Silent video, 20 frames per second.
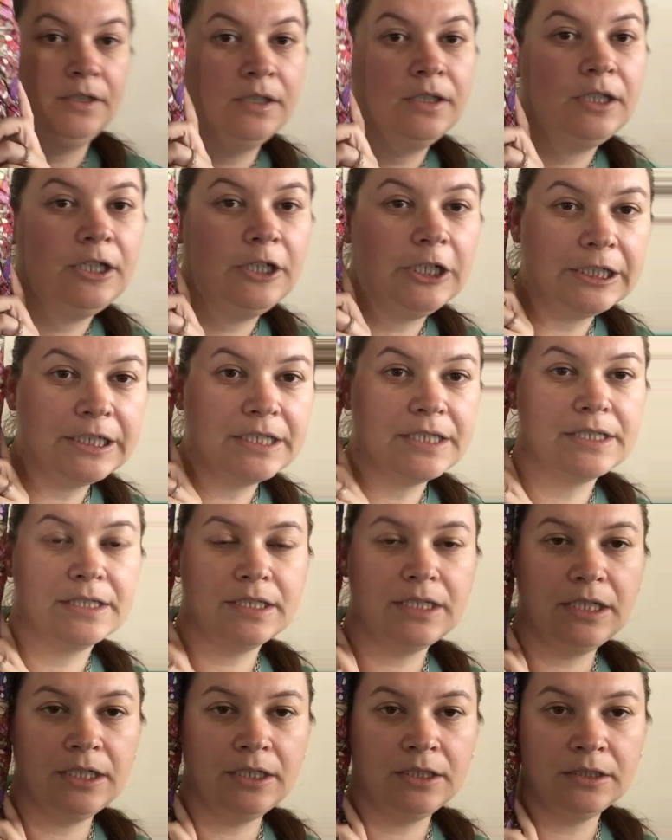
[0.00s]
here it is
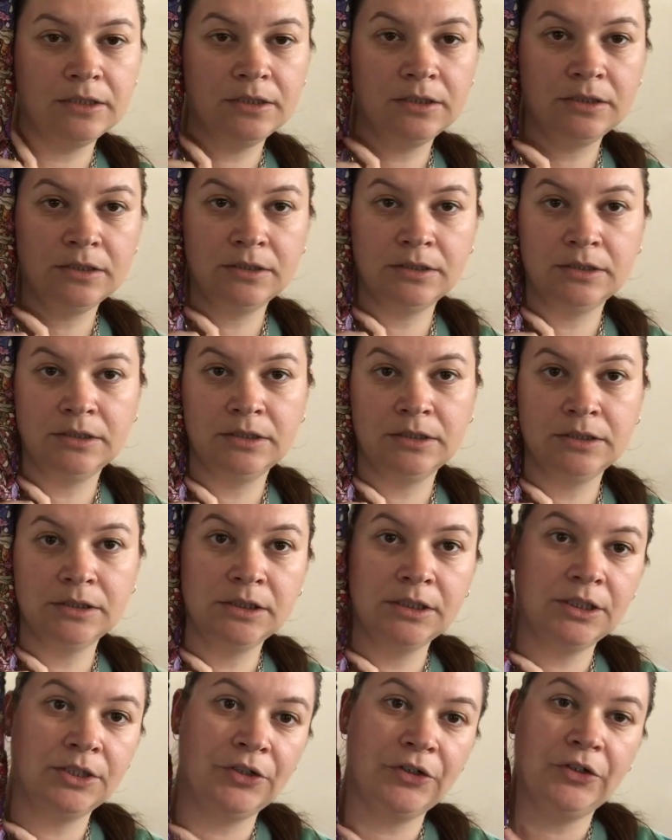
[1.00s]
there.
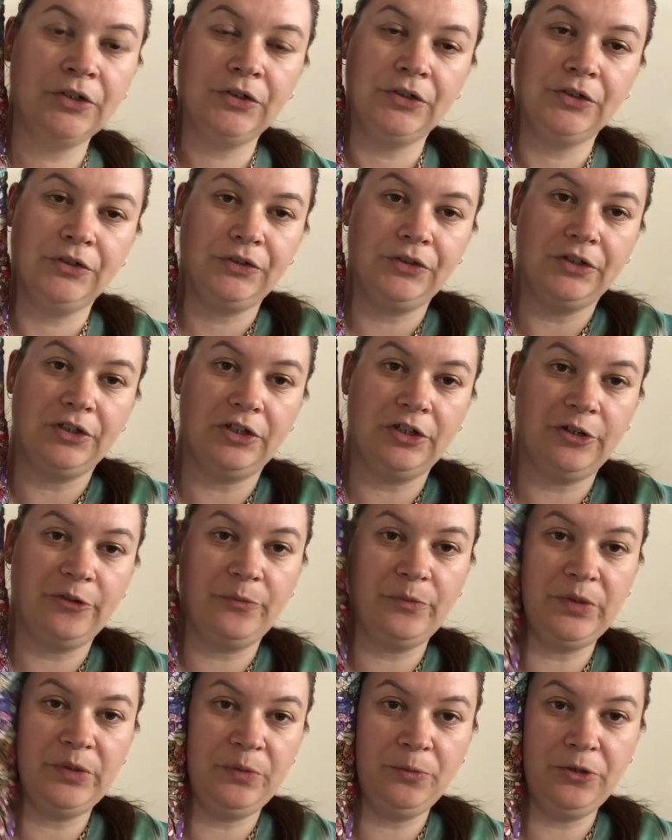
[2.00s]
So I've
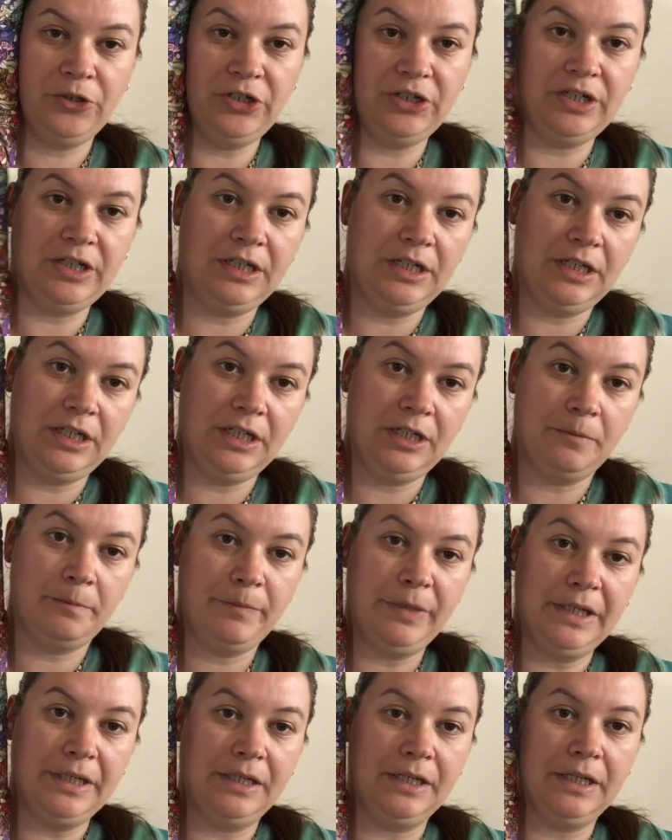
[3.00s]
been working,
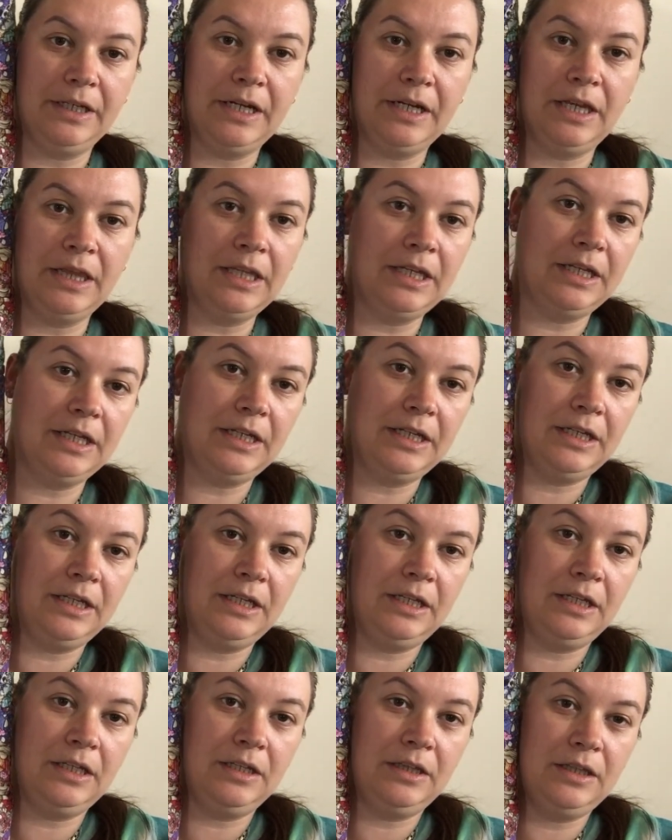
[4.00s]
picking a colour
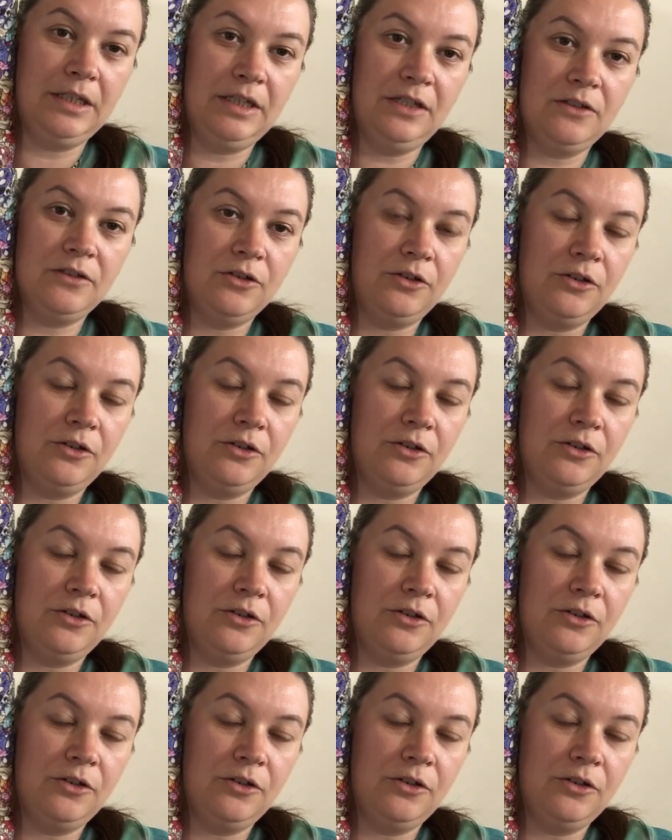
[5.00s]
in these 2